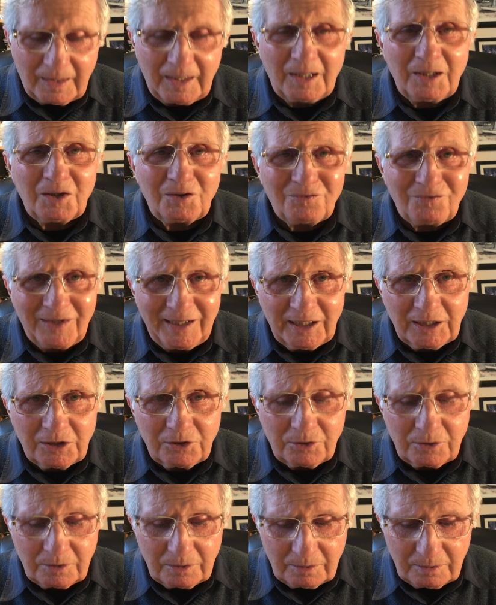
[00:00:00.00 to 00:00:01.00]
It is
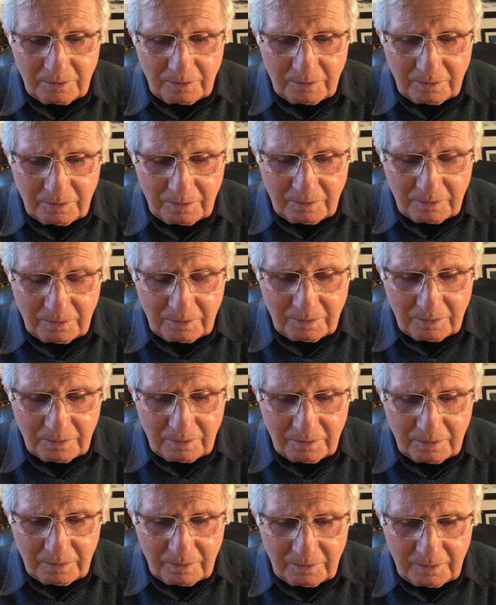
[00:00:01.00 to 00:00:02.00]
finished.
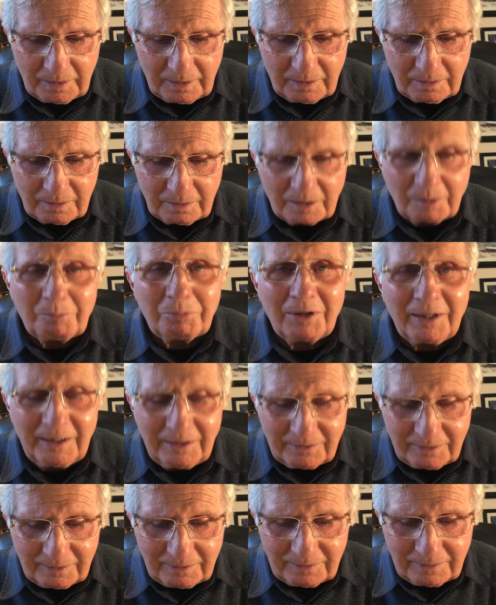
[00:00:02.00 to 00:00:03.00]

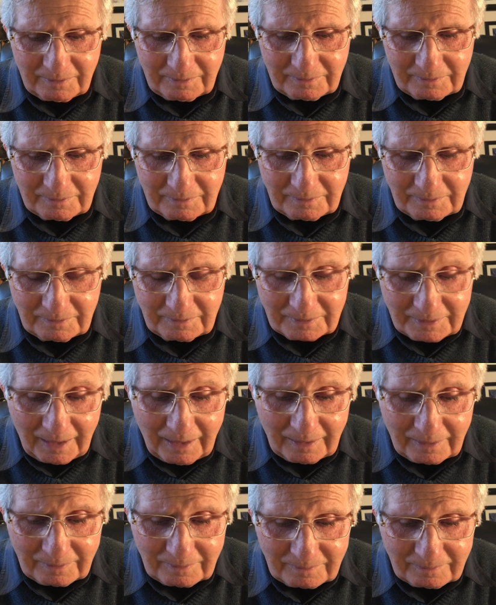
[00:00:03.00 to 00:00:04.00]
Completed.
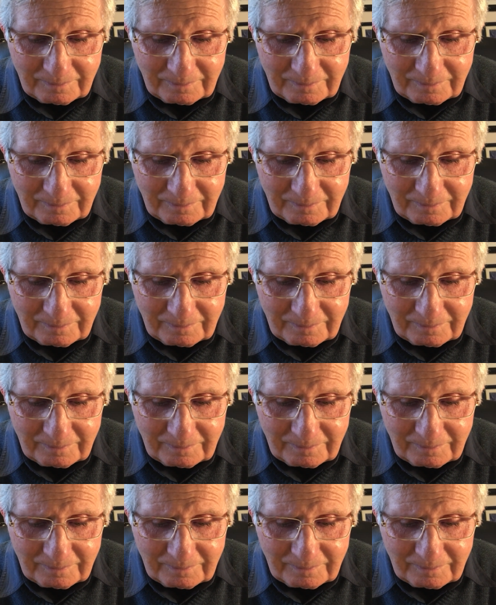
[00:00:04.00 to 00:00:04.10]
Done.